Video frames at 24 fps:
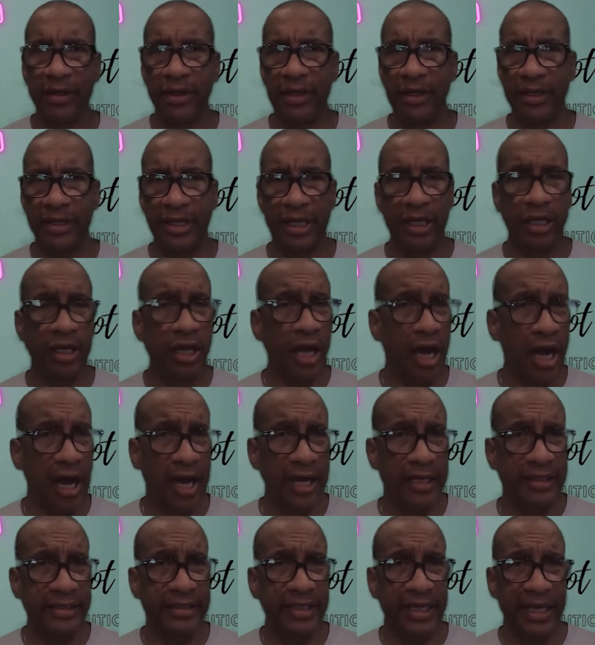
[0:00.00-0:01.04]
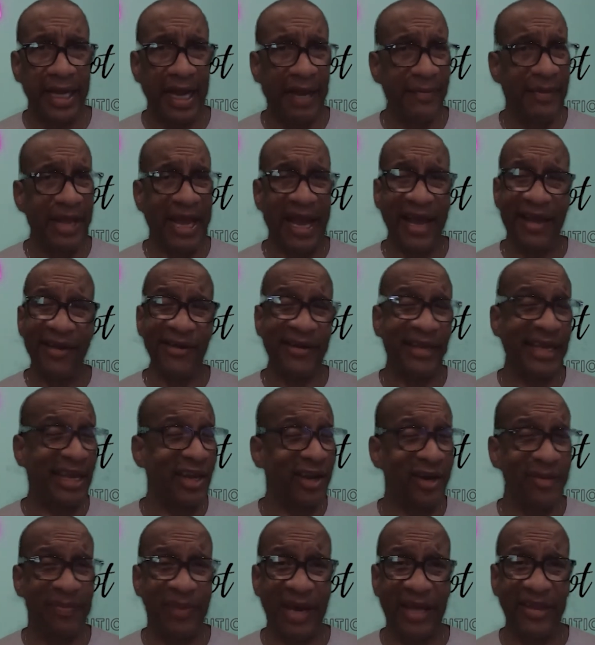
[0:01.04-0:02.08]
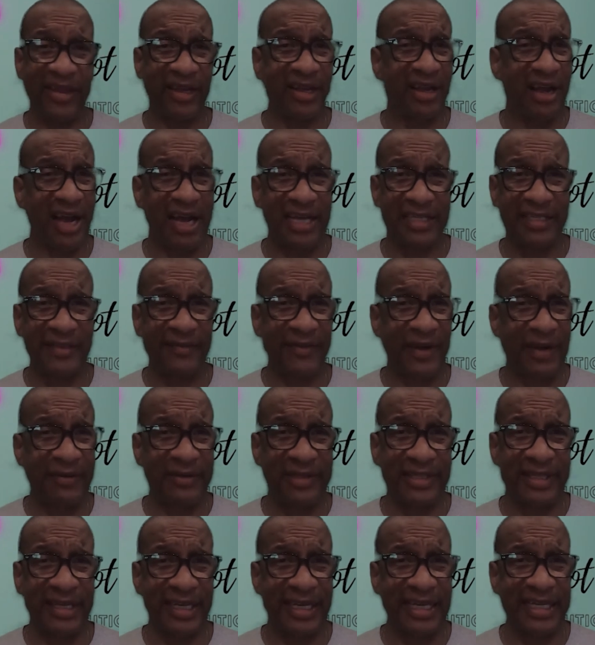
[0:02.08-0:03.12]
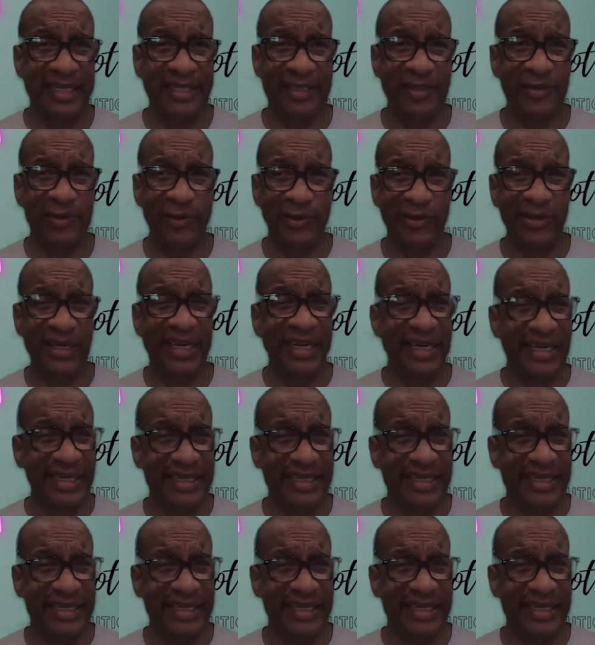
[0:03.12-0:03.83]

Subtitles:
the cost. I mean, I don't care about the cost if I was looking at school